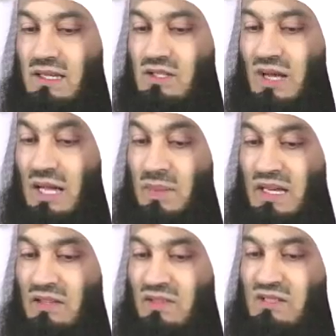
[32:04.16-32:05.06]
So I
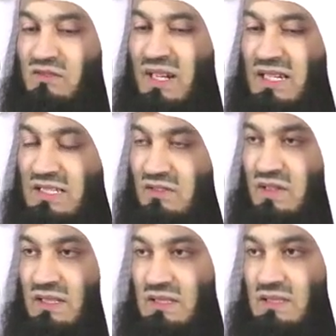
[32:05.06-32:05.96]
believe it's very
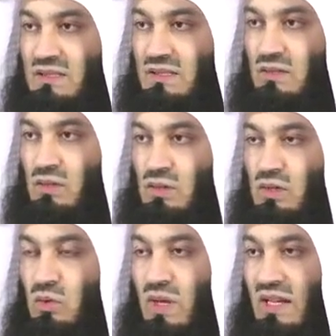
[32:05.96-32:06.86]
difficult. Although
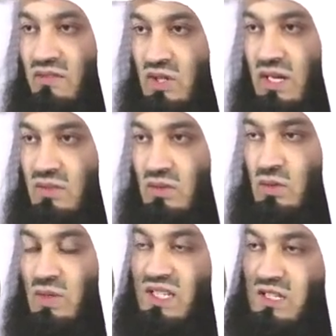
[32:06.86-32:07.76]
what I've tried to do
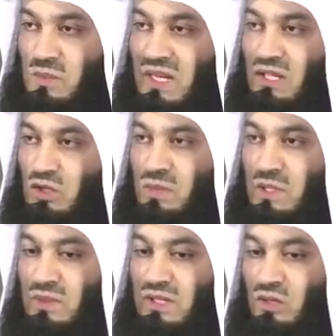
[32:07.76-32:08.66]
is explain to
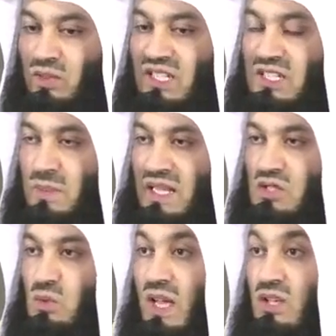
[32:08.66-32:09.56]
people that, look, it depends
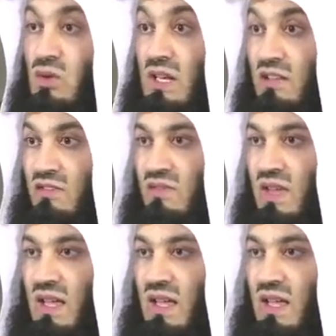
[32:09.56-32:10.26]
where you live.